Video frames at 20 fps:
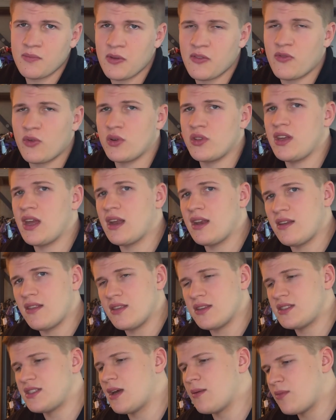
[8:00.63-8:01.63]
before the end of
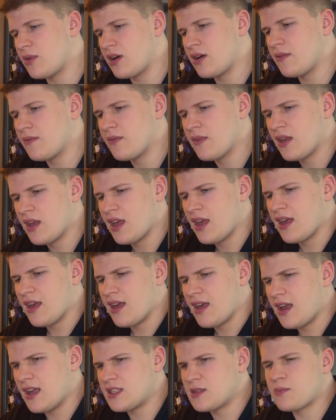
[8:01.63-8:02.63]
the summer.
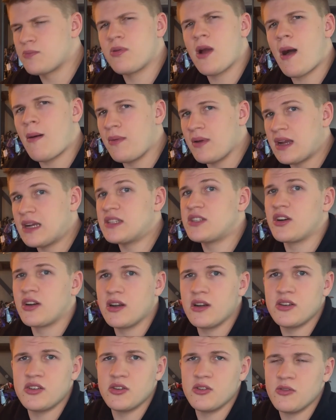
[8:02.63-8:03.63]
It's probably going to
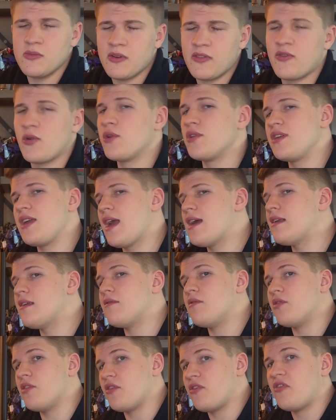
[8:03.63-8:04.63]
turn into before the end
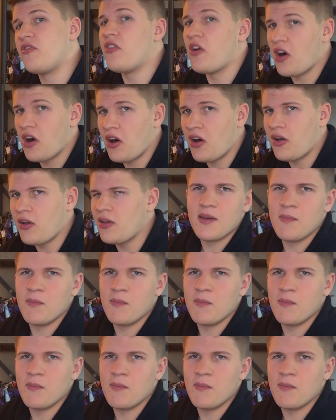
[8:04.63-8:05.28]
of the fall,